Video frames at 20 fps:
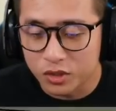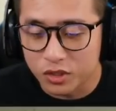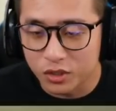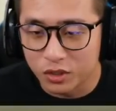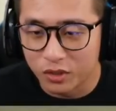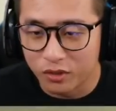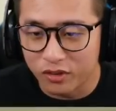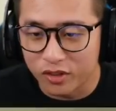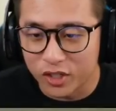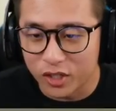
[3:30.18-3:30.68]

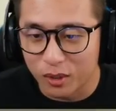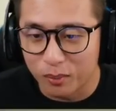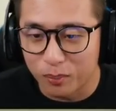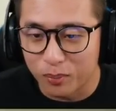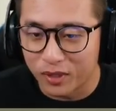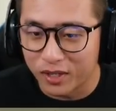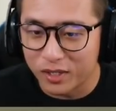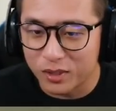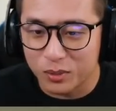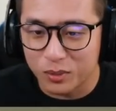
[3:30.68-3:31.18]
still in third
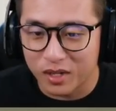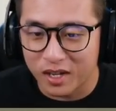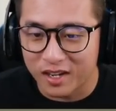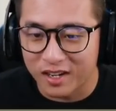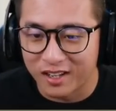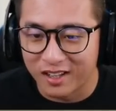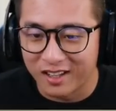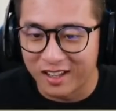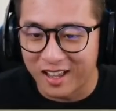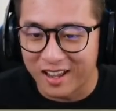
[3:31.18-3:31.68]
place. We got
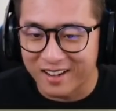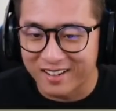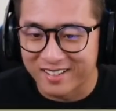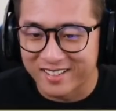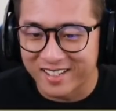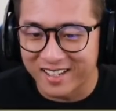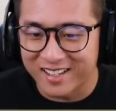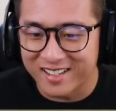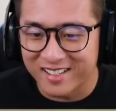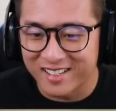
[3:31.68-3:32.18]
a lot of
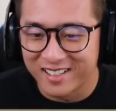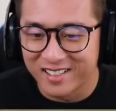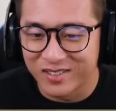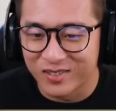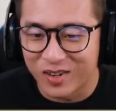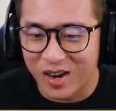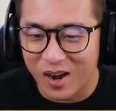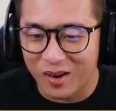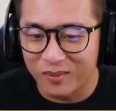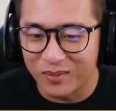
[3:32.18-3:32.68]

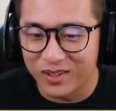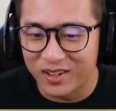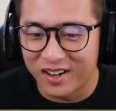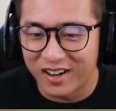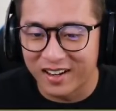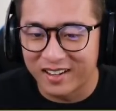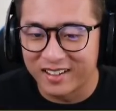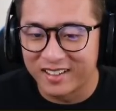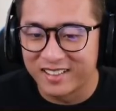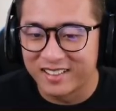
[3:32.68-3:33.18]
Teslas right
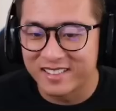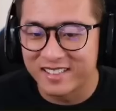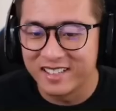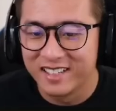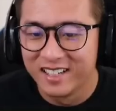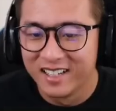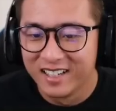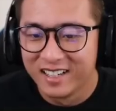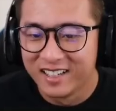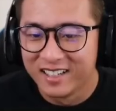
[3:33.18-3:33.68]
behind us.
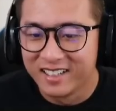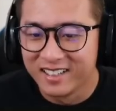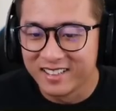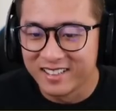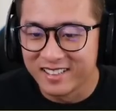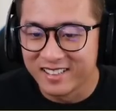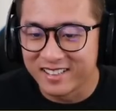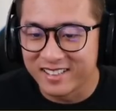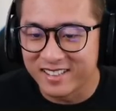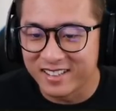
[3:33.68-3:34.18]

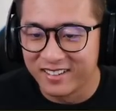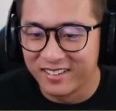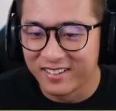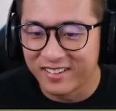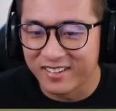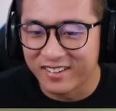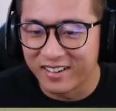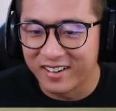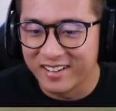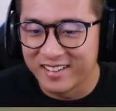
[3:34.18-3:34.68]
This is so
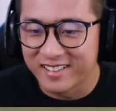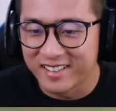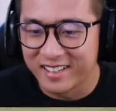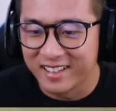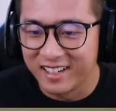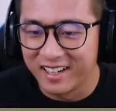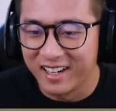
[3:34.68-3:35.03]
crazy.